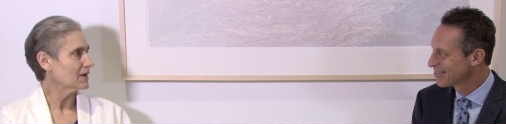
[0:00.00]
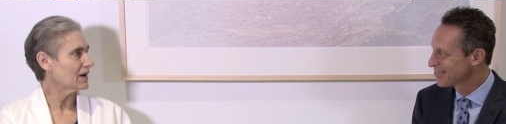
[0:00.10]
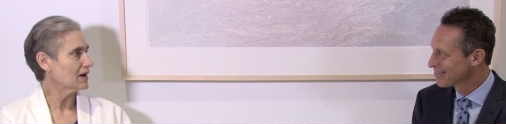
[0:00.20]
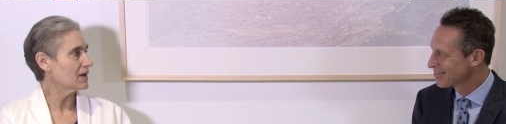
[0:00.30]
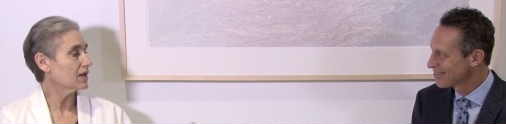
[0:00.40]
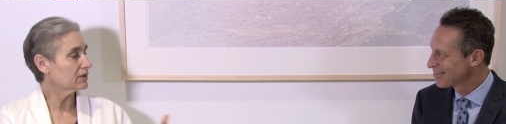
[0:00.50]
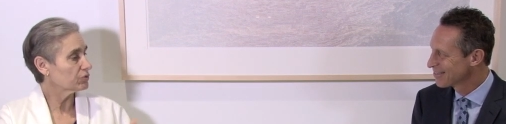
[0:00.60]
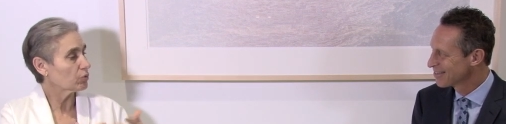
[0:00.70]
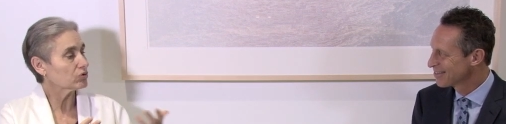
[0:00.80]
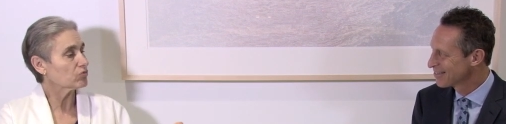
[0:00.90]
Speaker 1: Uh,
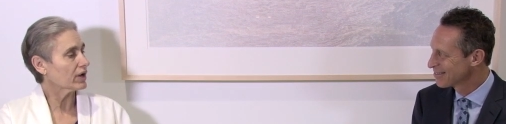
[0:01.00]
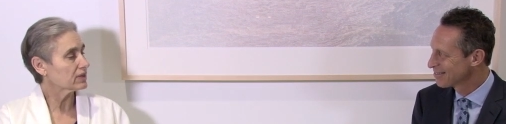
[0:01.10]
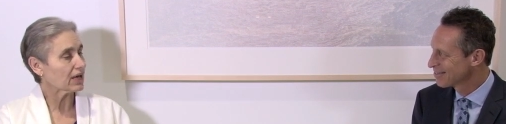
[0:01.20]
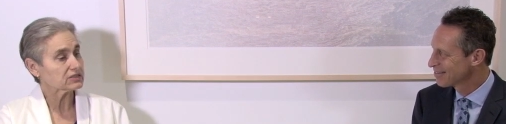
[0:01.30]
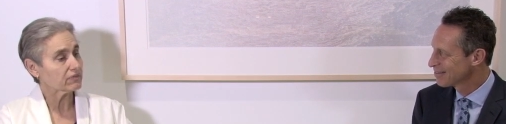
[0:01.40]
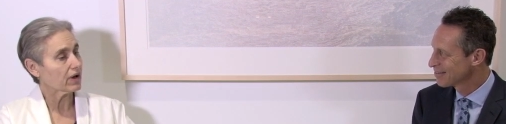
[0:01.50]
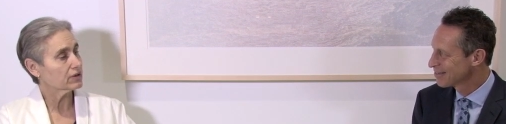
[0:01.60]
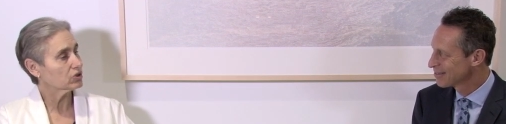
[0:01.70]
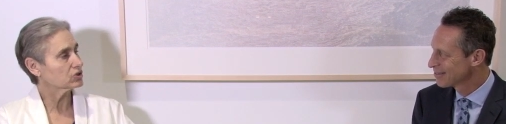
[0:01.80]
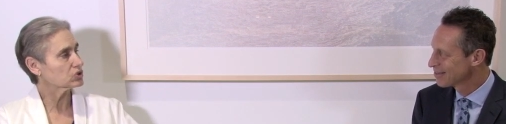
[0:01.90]
and if you weren't ready, that's
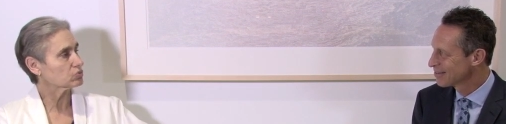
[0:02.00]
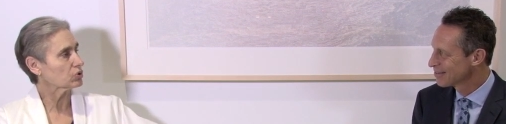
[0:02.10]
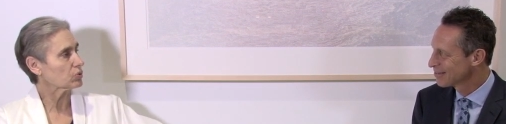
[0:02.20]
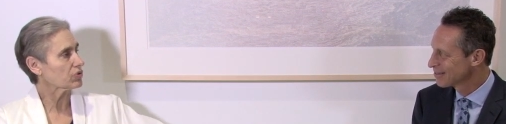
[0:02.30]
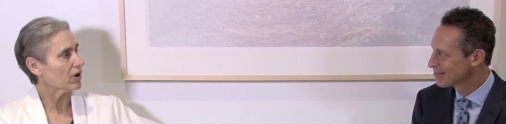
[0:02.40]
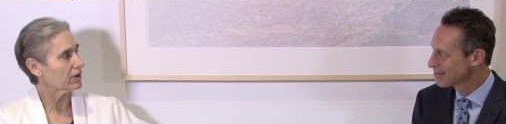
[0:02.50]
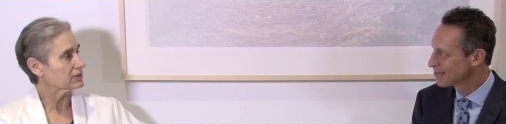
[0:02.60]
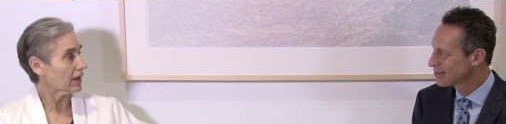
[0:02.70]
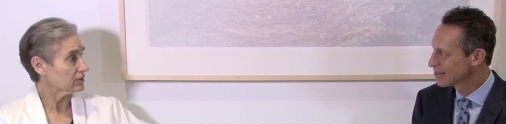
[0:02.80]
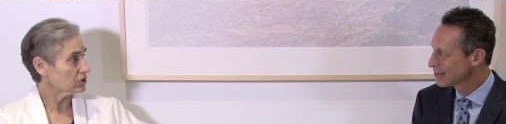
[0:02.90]
fine. You could just work with
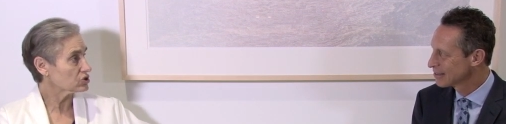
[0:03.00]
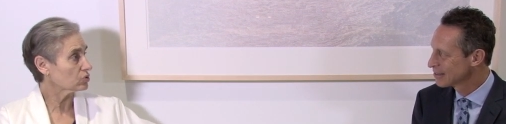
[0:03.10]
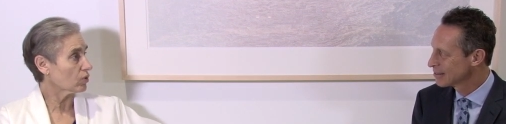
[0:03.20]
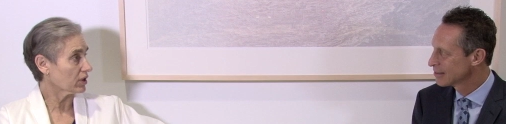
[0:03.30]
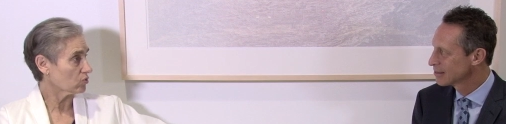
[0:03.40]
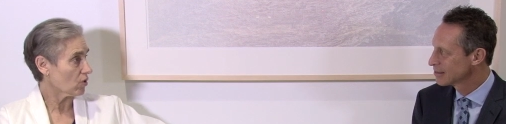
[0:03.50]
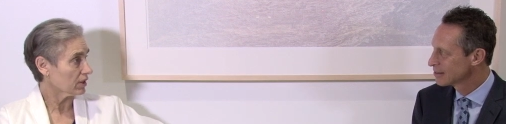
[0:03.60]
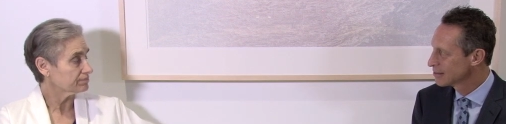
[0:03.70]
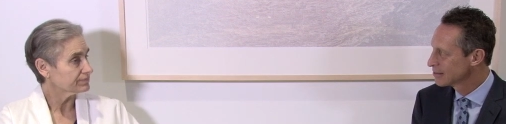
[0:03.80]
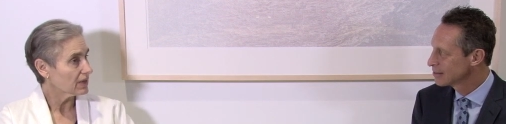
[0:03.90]
our dietitian one on
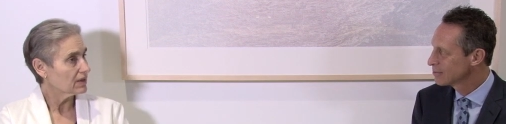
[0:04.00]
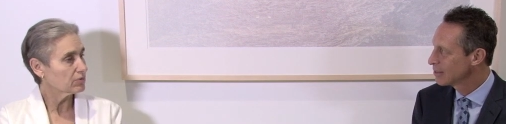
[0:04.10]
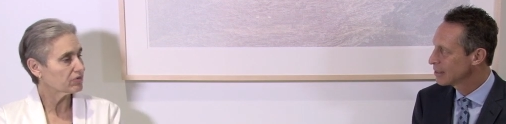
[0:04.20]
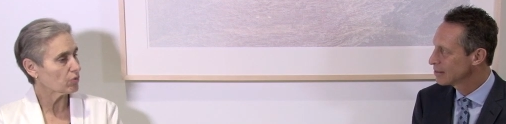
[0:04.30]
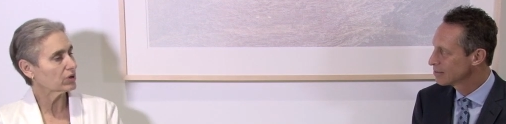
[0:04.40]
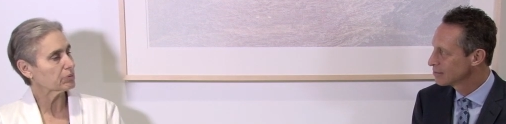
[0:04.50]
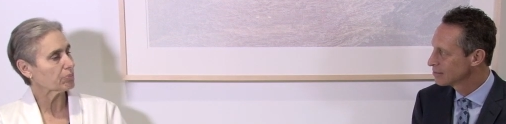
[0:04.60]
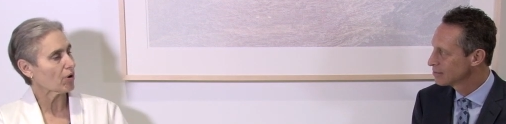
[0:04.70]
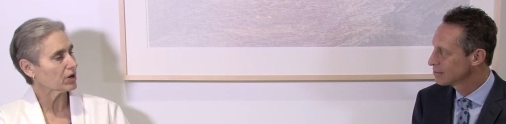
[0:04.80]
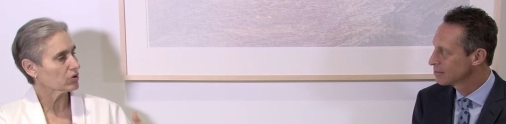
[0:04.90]
one. But right. if you want to
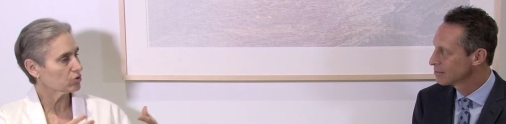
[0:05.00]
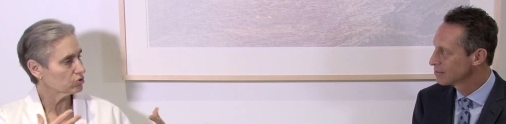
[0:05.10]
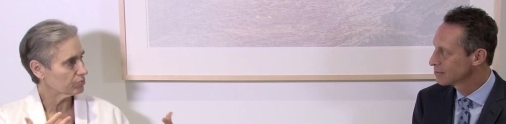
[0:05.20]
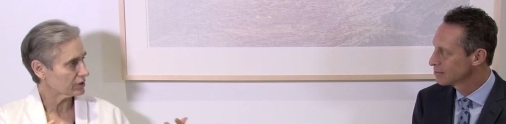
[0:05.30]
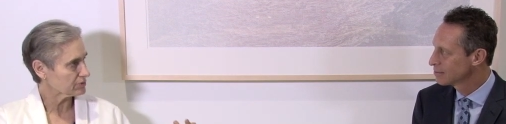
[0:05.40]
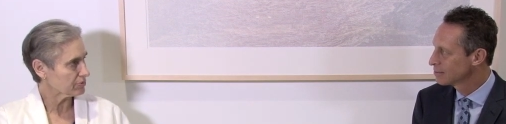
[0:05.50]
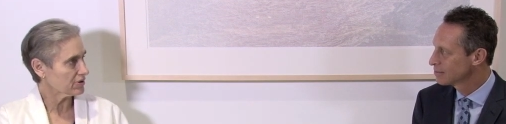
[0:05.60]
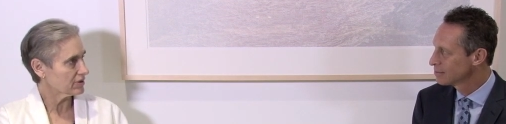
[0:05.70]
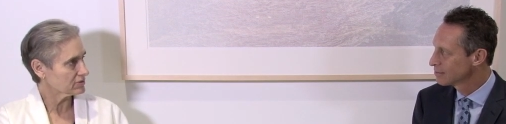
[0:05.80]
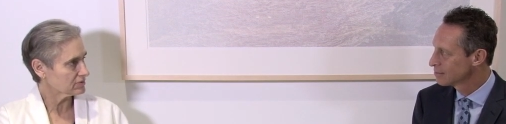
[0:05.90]
be part of the group
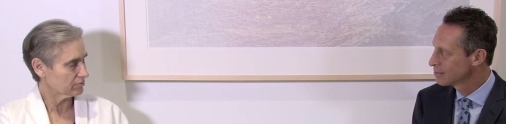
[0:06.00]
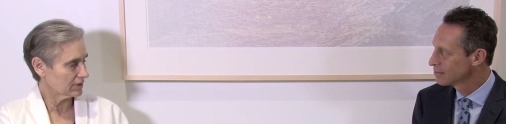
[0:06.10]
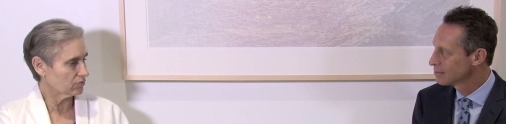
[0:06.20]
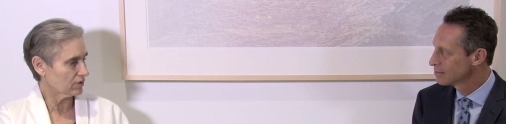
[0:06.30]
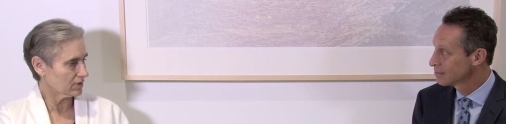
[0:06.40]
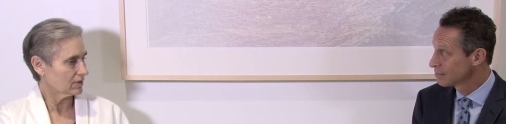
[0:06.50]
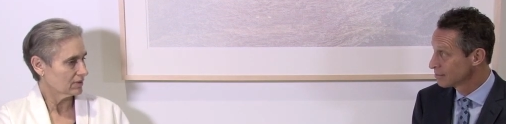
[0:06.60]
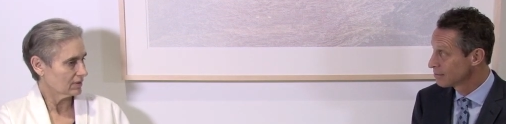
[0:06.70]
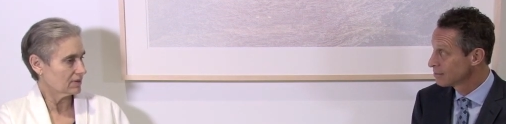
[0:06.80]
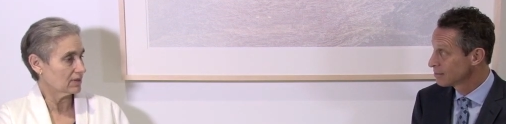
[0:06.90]
experience to be with
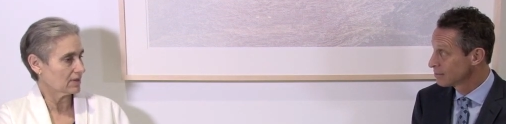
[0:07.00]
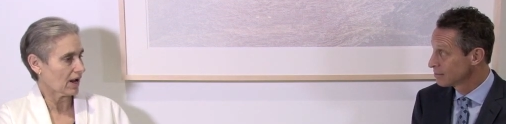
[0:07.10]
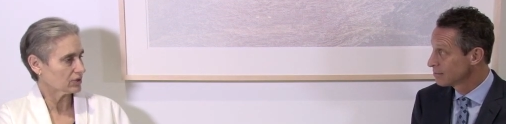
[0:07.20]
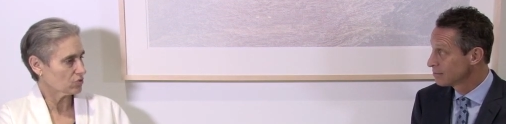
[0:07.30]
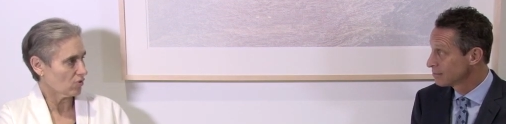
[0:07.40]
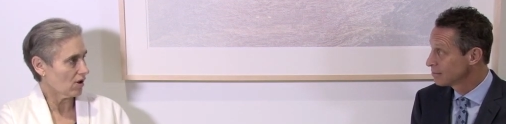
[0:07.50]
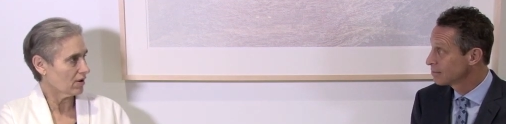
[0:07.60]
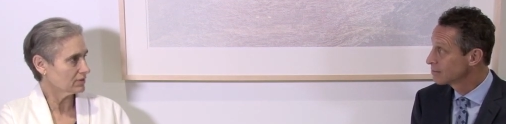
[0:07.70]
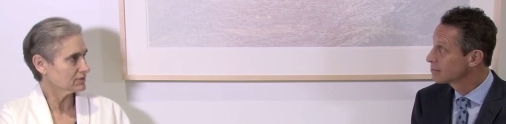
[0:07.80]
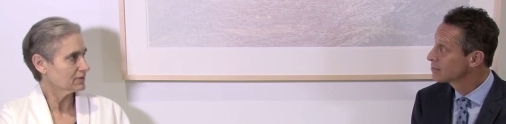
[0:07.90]
the Dr.
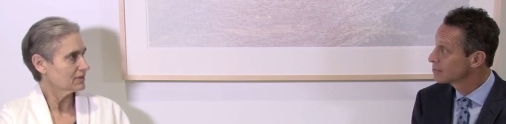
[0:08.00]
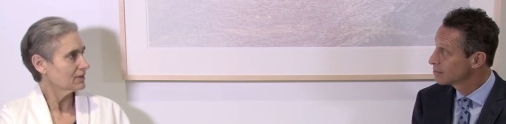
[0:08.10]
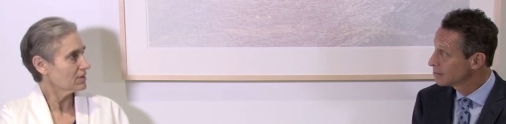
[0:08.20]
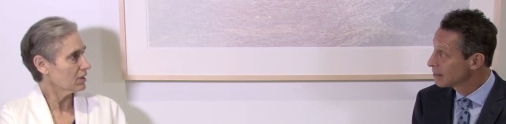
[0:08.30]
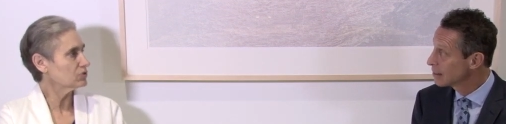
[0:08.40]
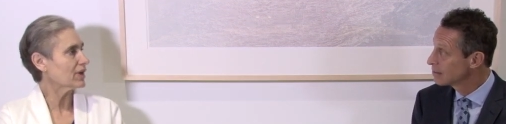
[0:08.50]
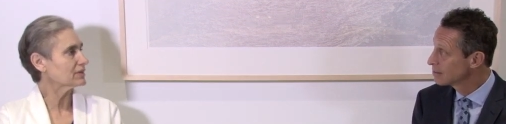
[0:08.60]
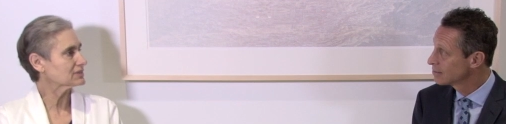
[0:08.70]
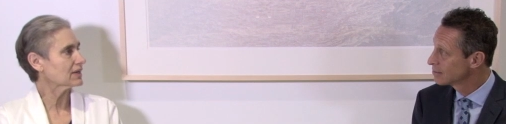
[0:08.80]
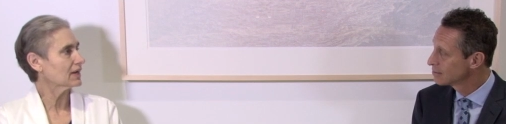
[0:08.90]
Wahls, then right.
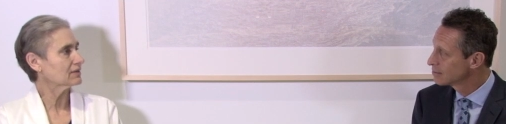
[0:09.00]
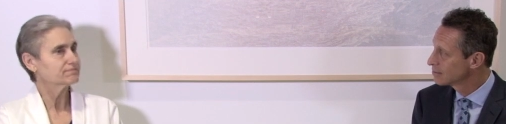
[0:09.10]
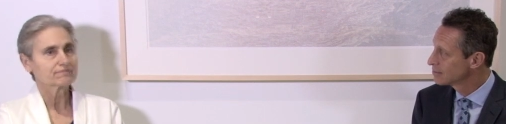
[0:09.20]
you had to say,